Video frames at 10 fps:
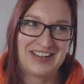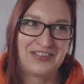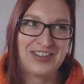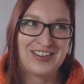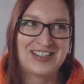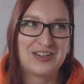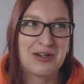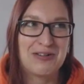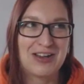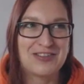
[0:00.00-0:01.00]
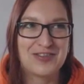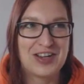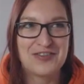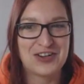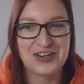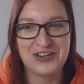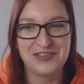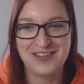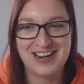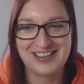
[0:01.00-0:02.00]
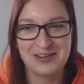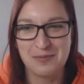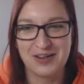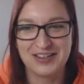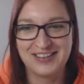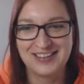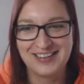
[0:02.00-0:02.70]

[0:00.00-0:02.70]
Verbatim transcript: I think I still owe like five and a half grand on mine,